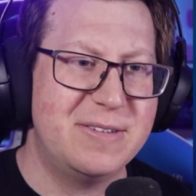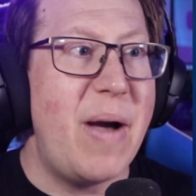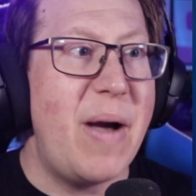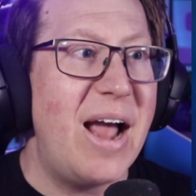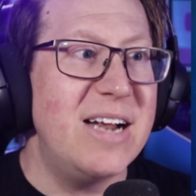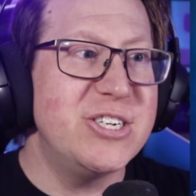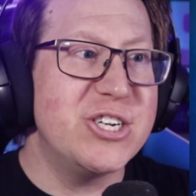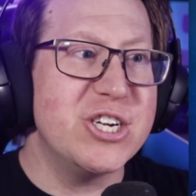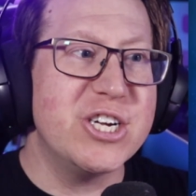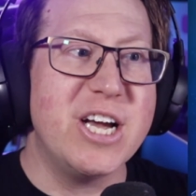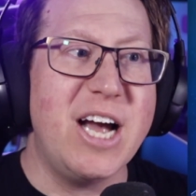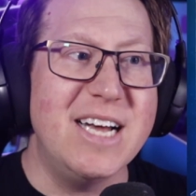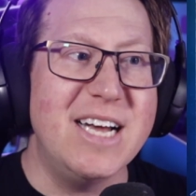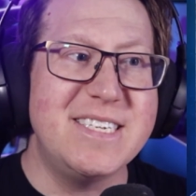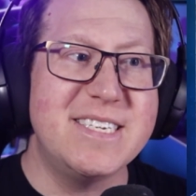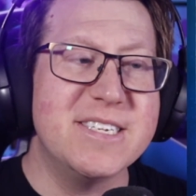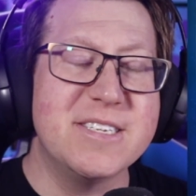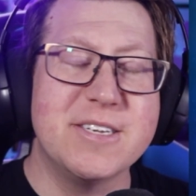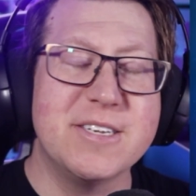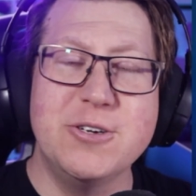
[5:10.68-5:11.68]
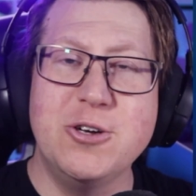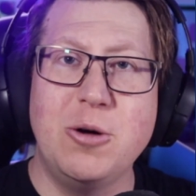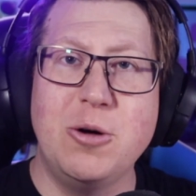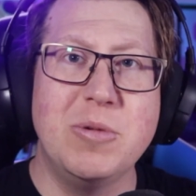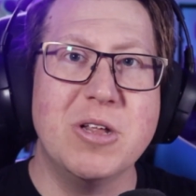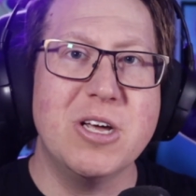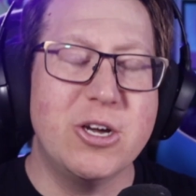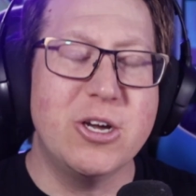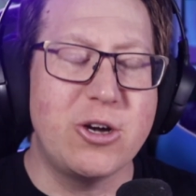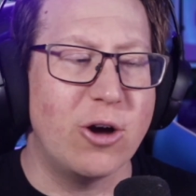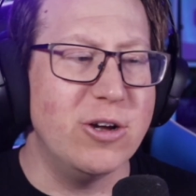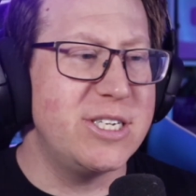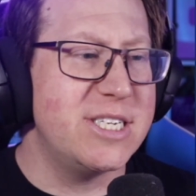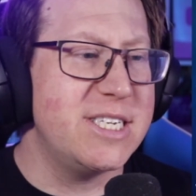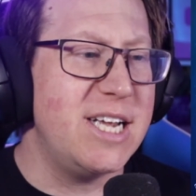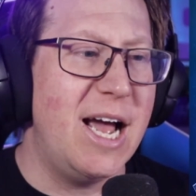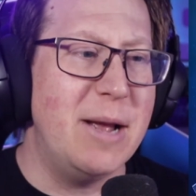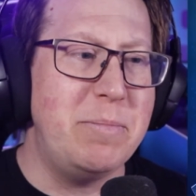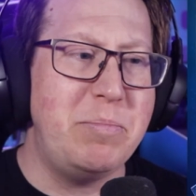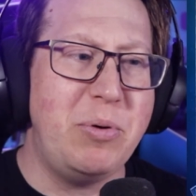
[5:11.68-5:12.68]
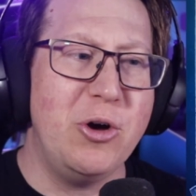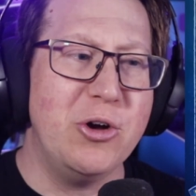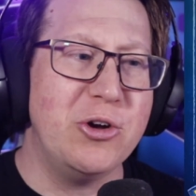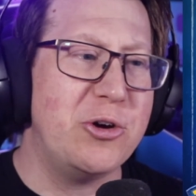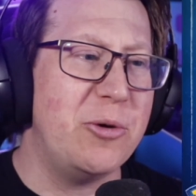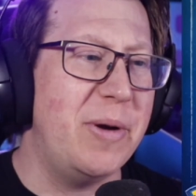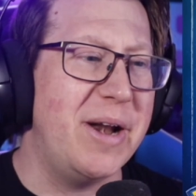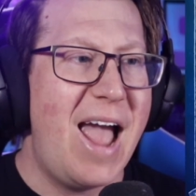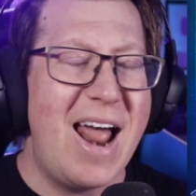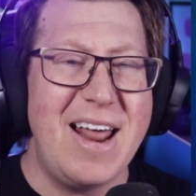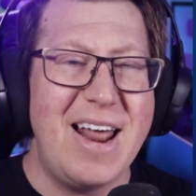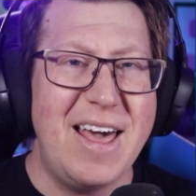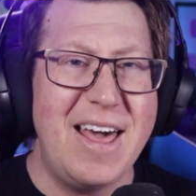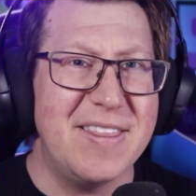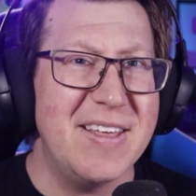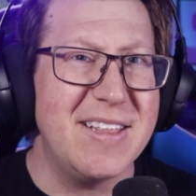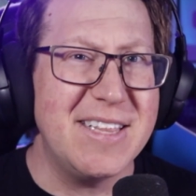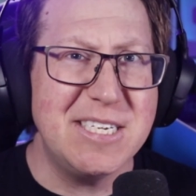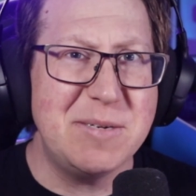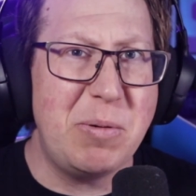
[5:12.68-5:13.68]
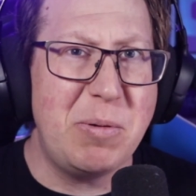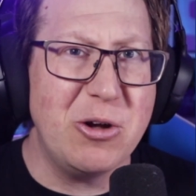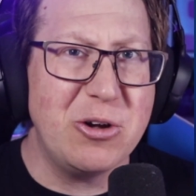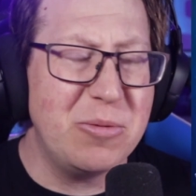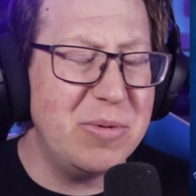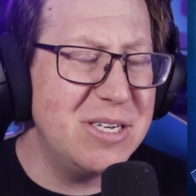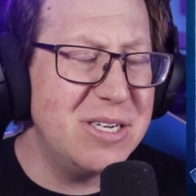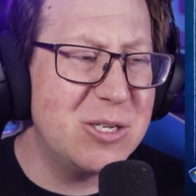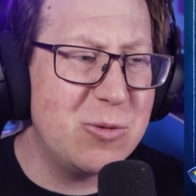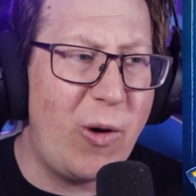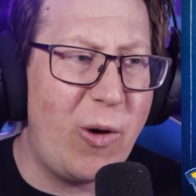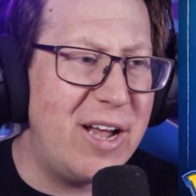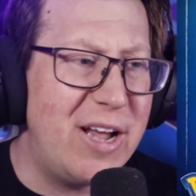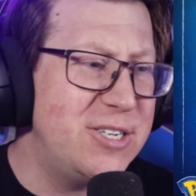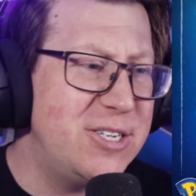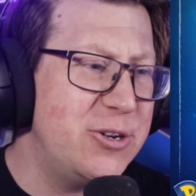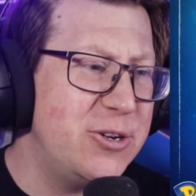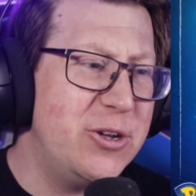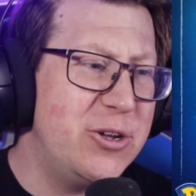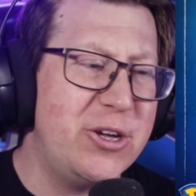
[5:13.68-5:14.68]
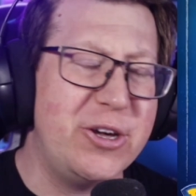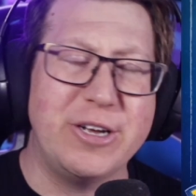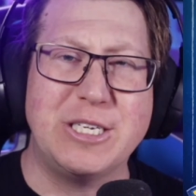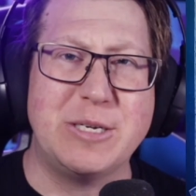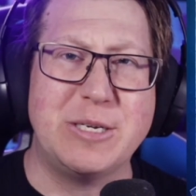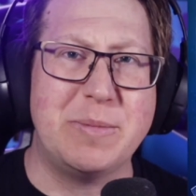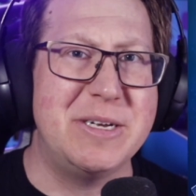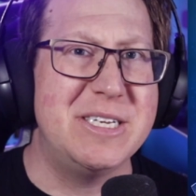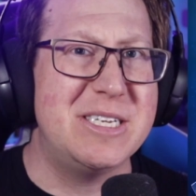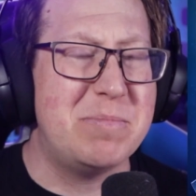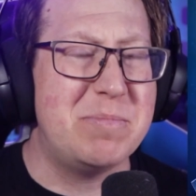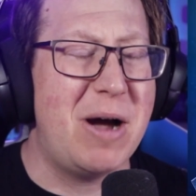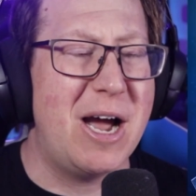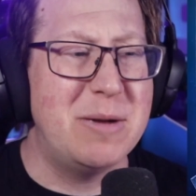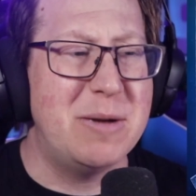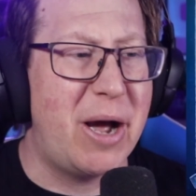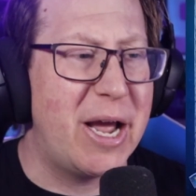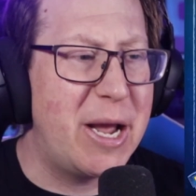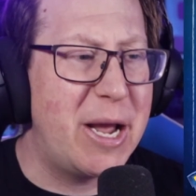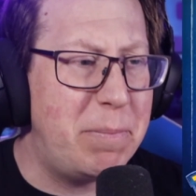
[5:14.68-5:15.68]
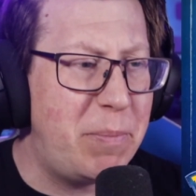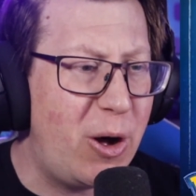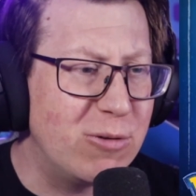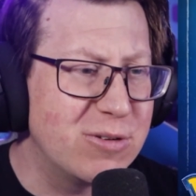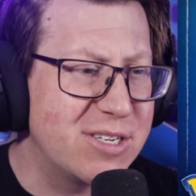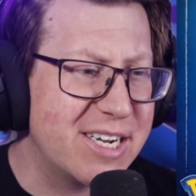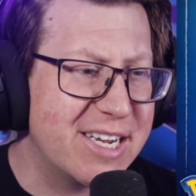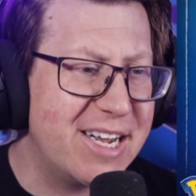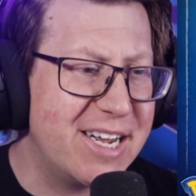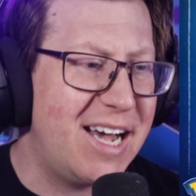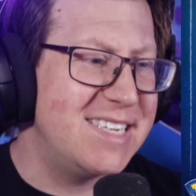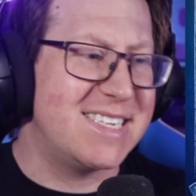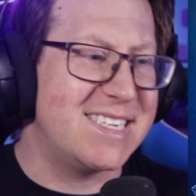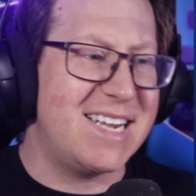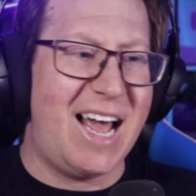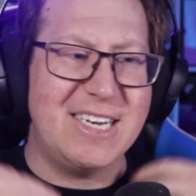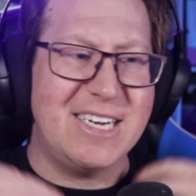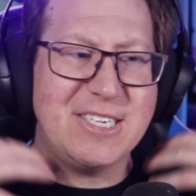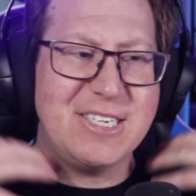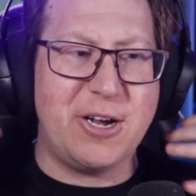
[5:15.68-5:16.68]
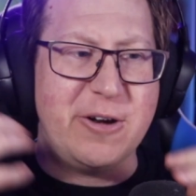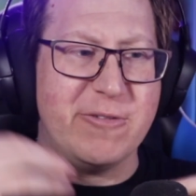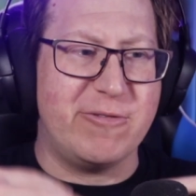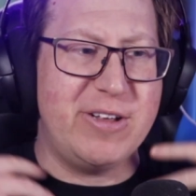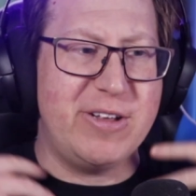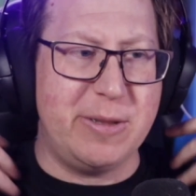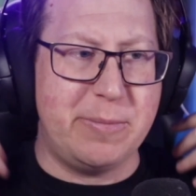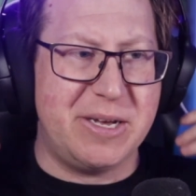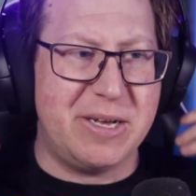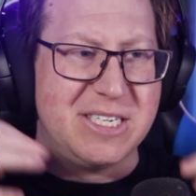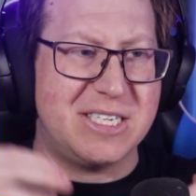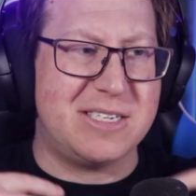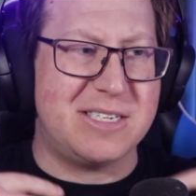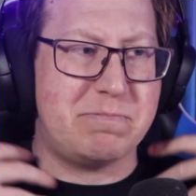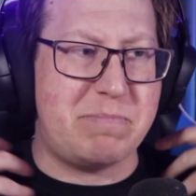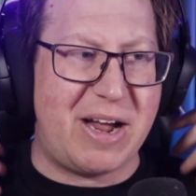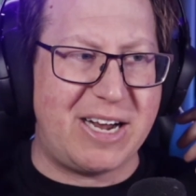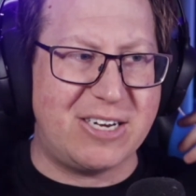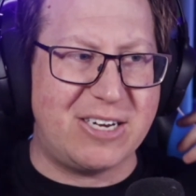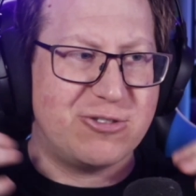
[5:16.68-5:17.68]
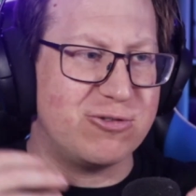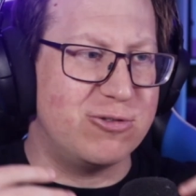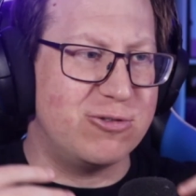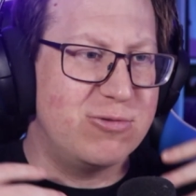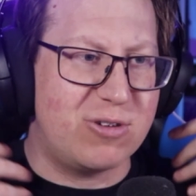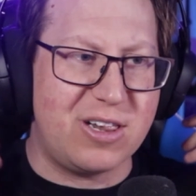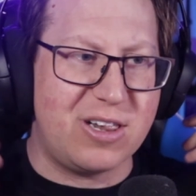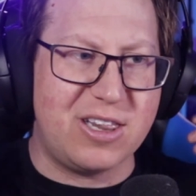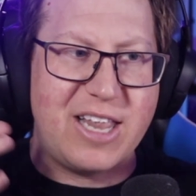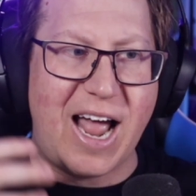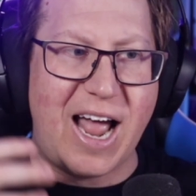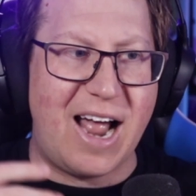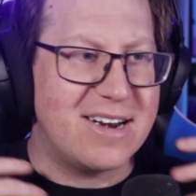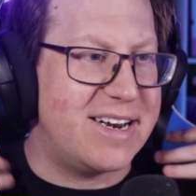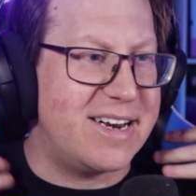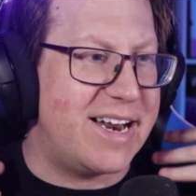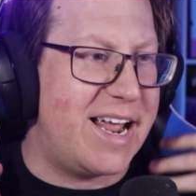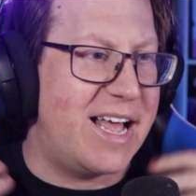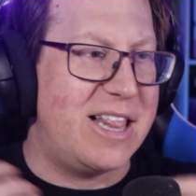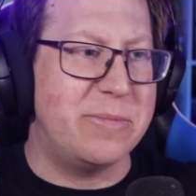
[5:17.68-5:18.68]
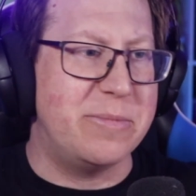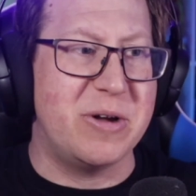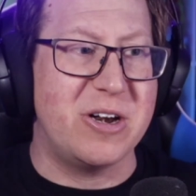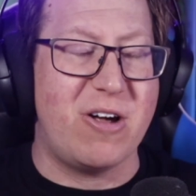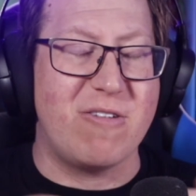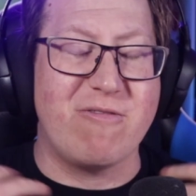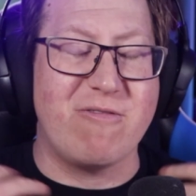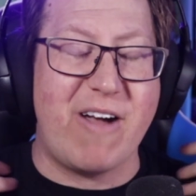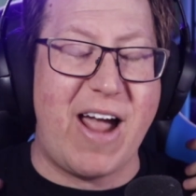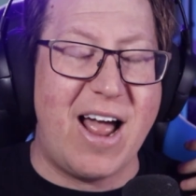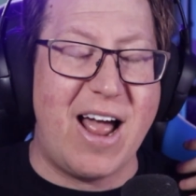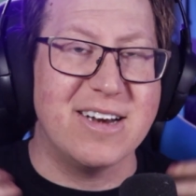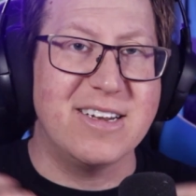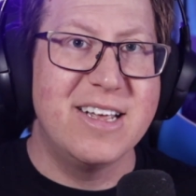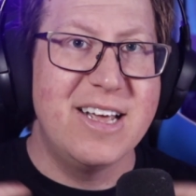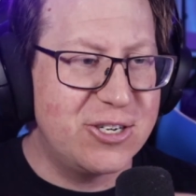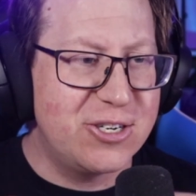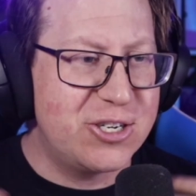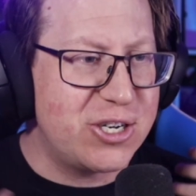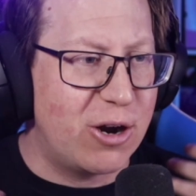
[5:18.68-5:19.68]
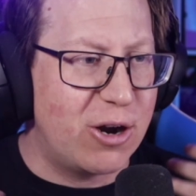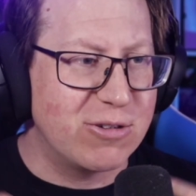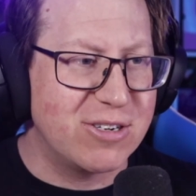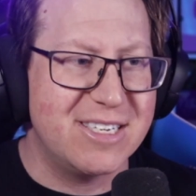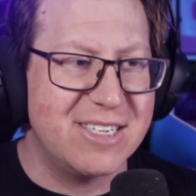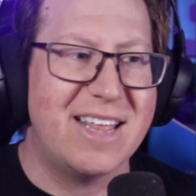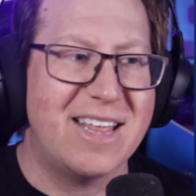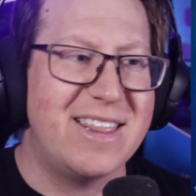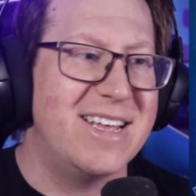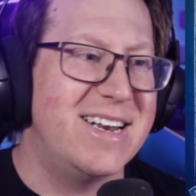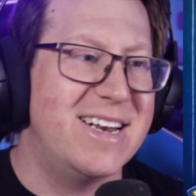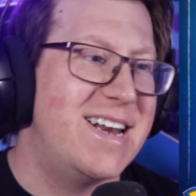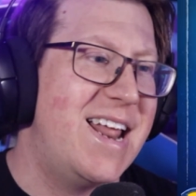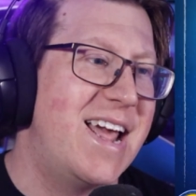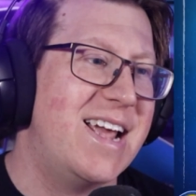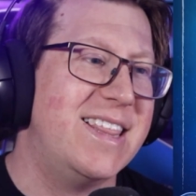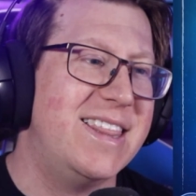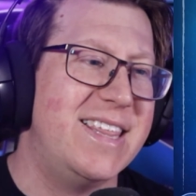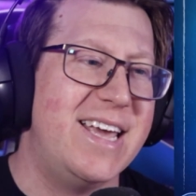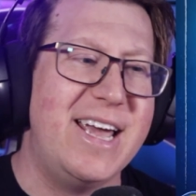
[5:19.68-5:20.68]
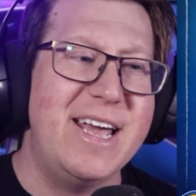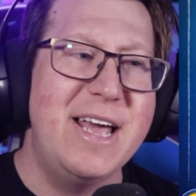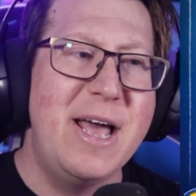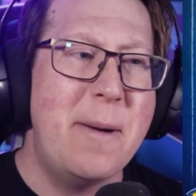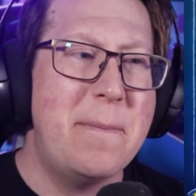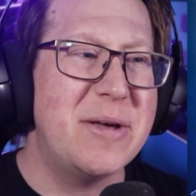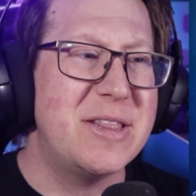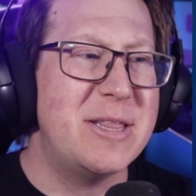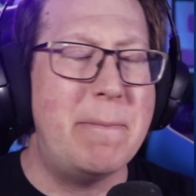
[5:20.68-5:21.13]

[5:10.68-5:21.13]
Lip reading: Badgergeist is a normal and ghost type Pokemon, and I think this Pokemon is way too cute to be inspired by a poltergeist. It has got a really big spectral clouded element around the shoulders and the neck there, but